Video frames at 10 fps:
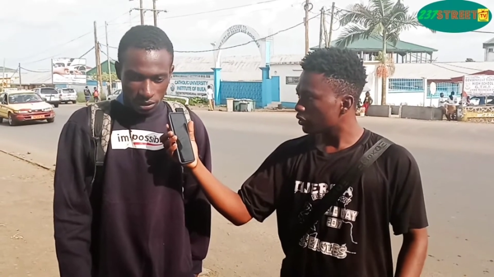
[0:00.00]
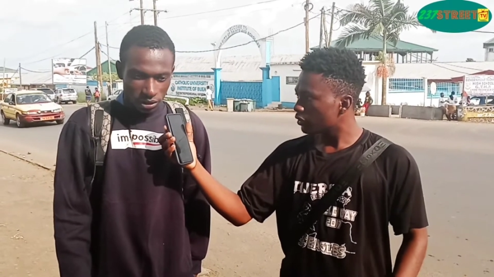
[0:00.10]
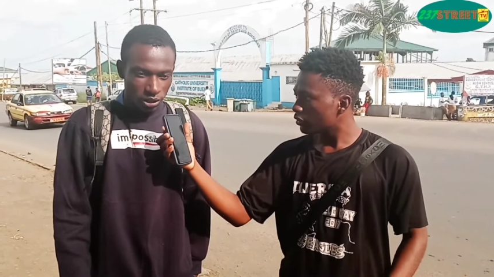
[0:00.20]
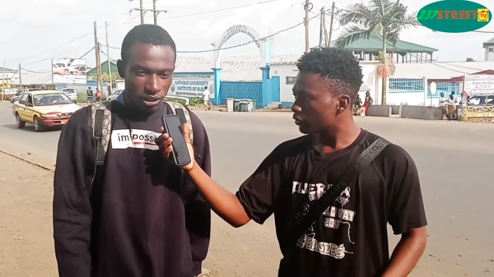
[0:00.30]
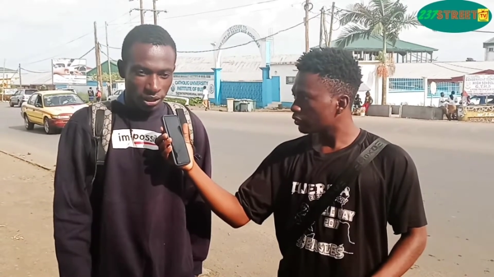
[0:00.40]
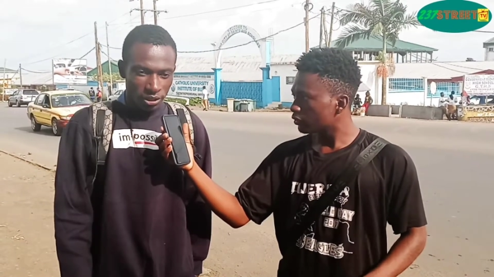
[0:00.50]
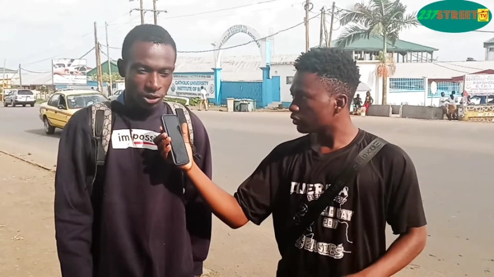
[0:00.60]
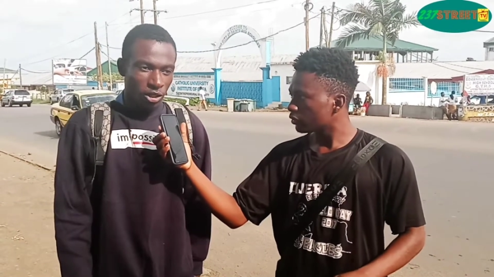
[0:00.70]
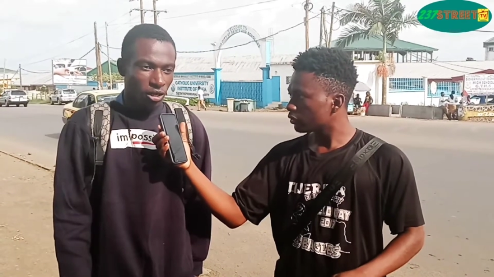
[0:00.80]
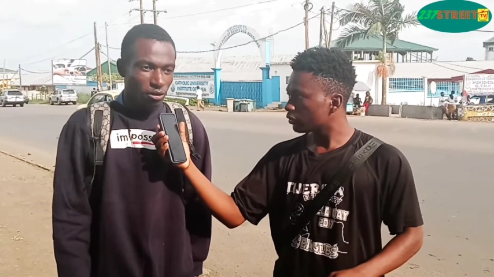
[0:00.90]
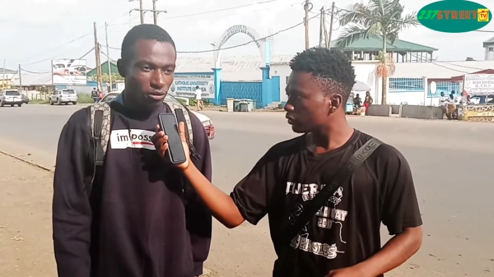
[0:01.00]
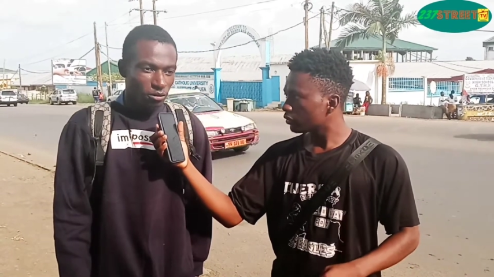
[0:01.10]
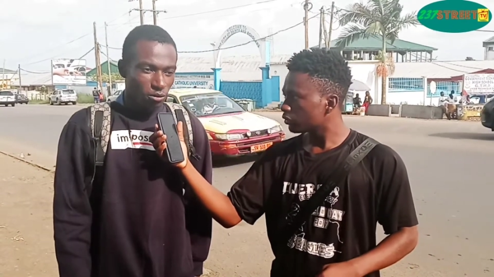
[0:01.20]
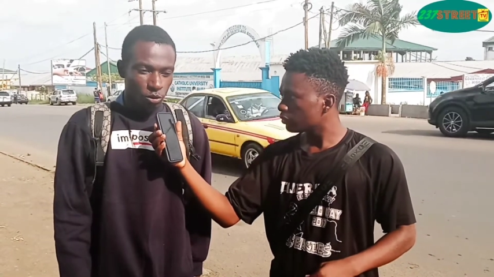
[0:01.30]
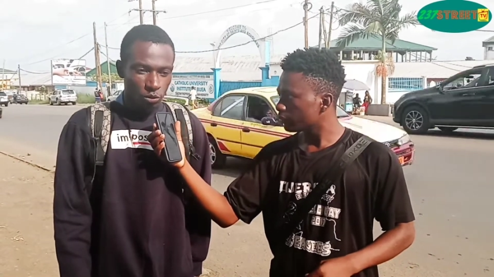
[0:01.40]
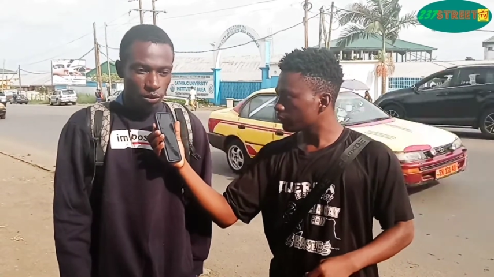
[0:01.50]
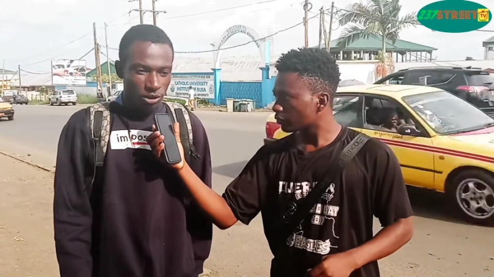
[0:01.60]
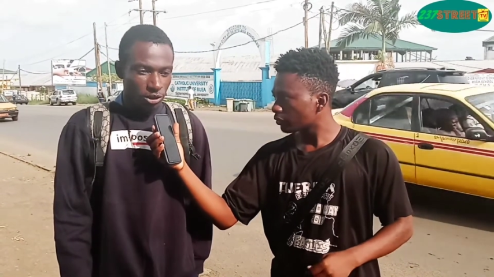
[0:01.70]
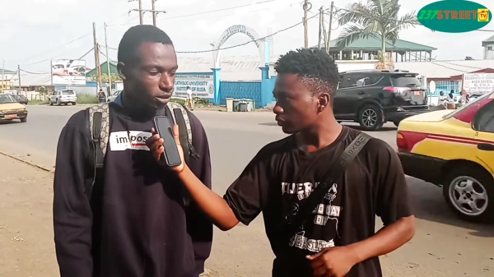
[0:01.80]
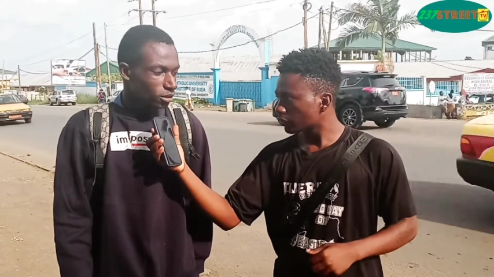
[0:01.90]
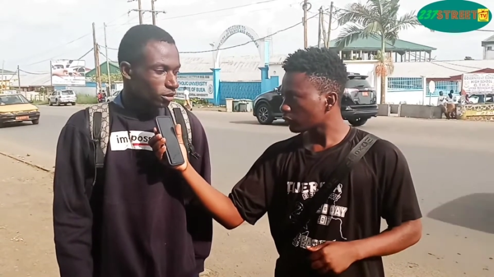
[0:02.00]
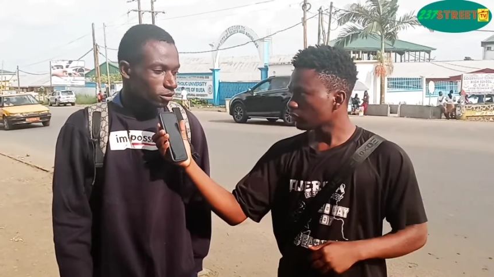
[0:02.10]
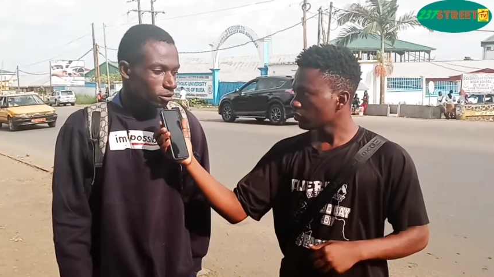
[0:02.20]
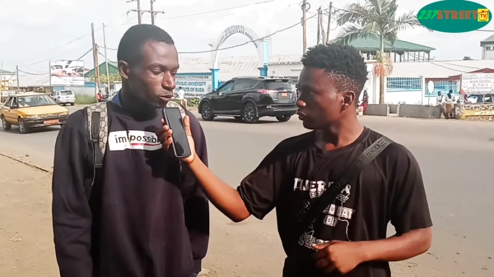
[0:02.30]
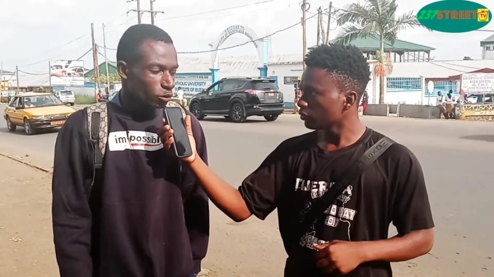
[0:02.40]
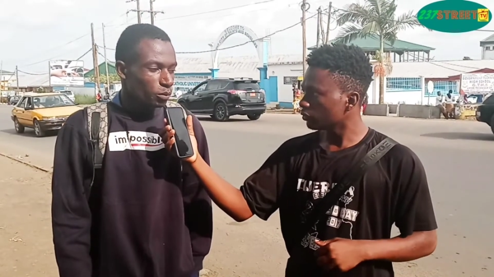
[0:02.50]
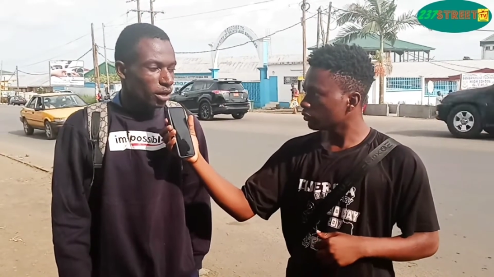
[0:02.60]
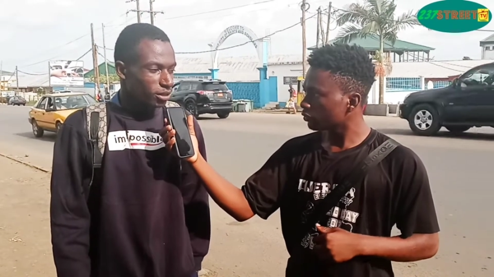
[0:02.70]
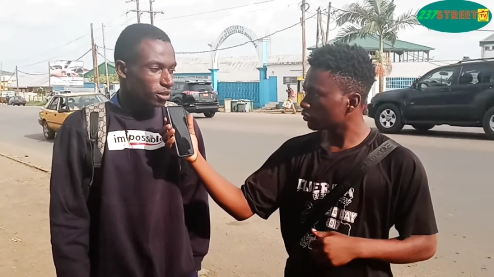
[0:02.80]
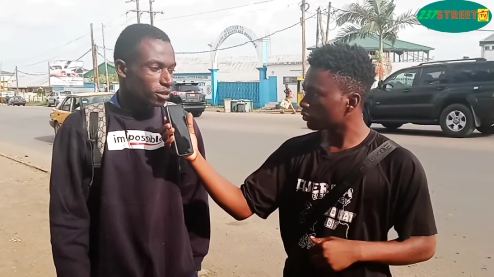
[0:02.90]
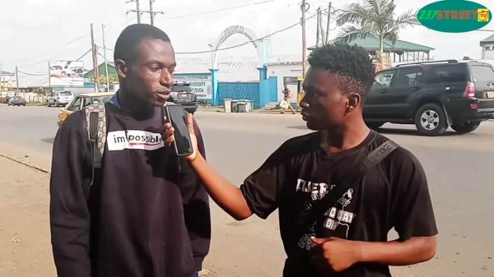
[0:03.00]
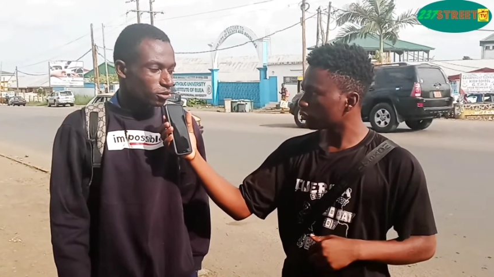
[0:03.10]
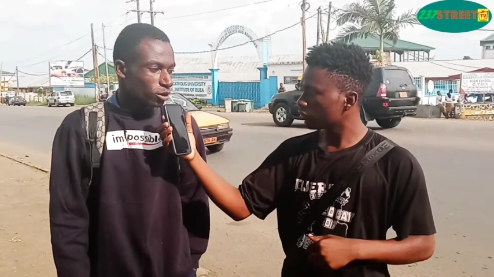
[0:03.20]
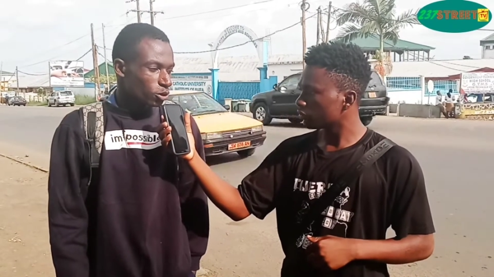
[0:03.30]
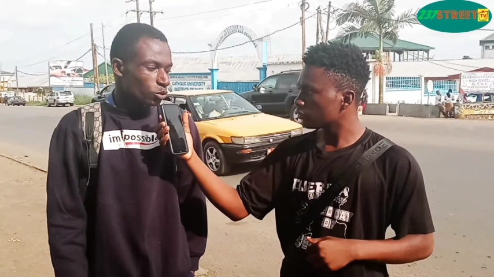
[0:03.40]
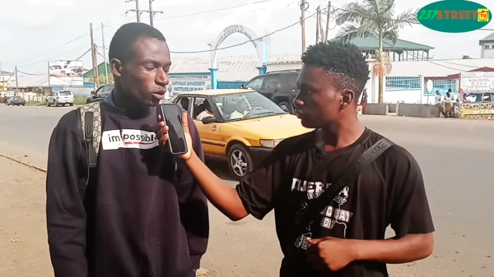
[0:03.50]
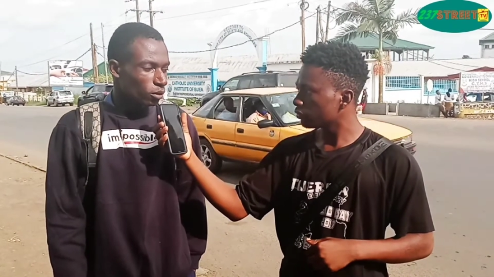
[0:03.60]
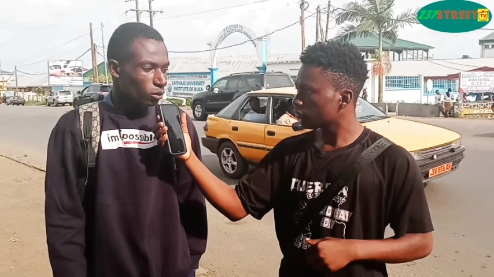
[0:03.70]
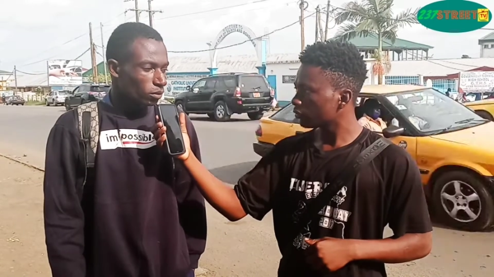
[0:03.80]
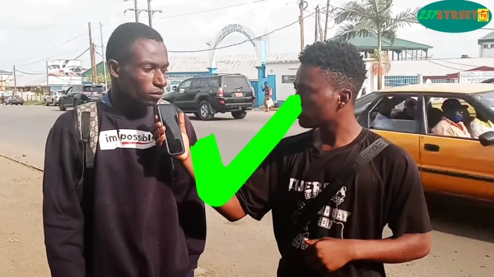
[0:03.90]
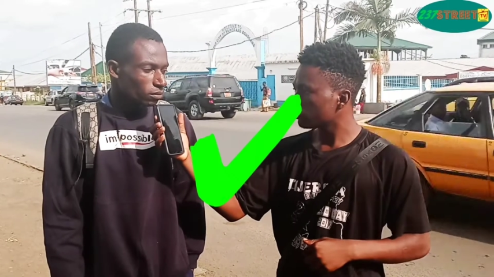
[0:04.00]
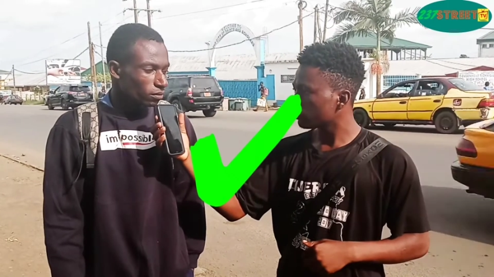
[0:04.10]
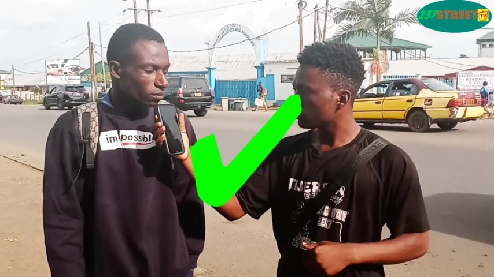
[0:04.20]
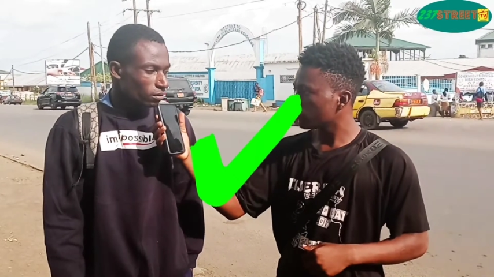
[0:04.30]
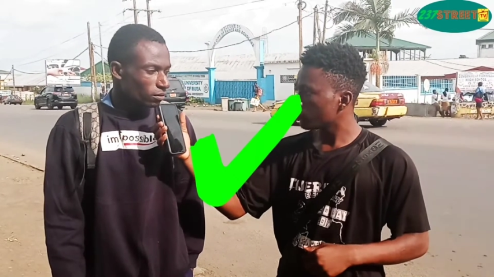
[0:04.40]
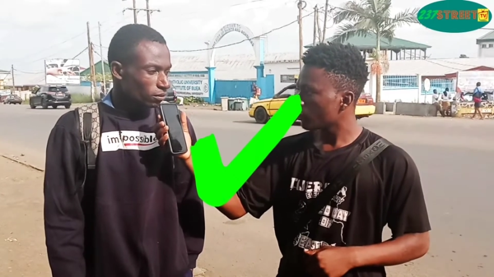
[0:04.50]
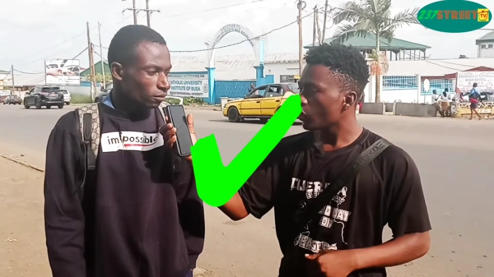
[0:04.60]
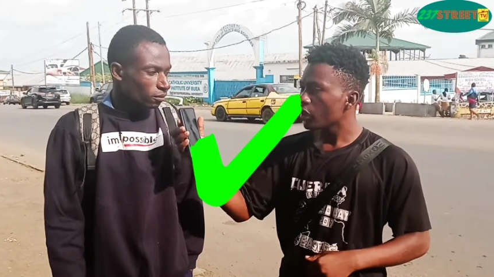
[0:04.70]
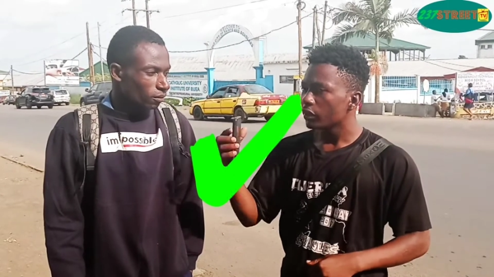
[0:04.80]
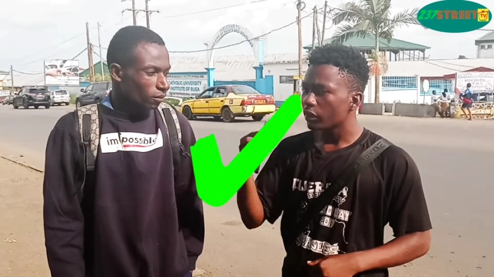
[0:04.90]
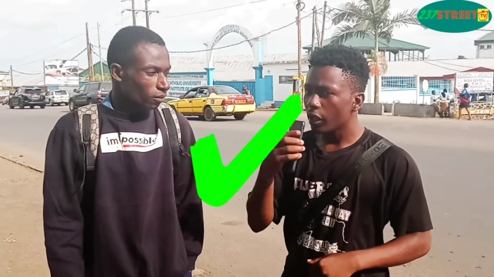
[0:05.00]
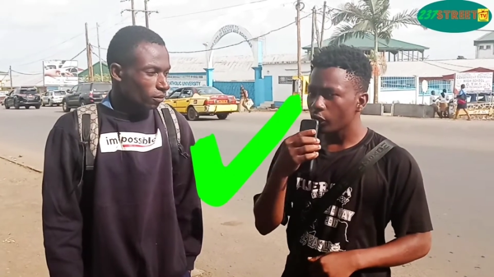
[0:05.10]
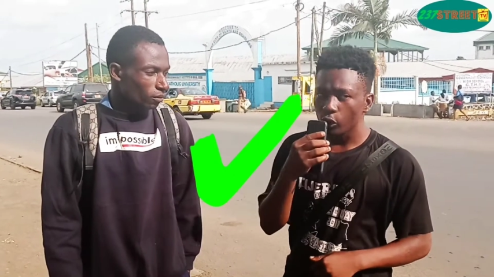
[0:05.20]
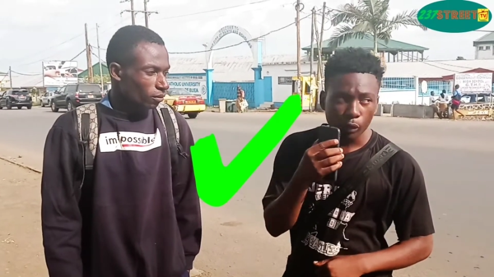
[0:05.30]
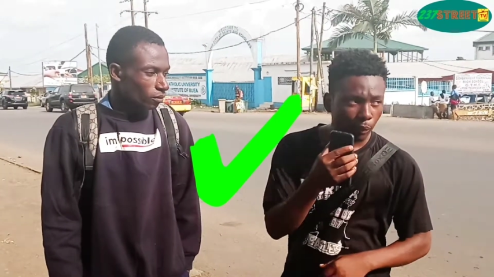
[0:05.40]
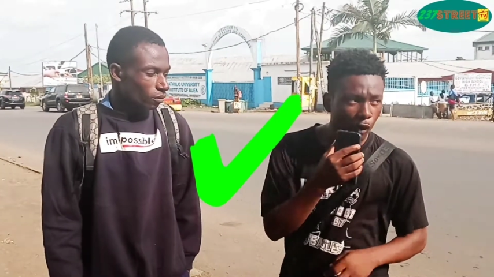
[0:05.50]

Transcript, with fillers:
Speaker 1: I think it's like a track to which food passes when you swallow. Thank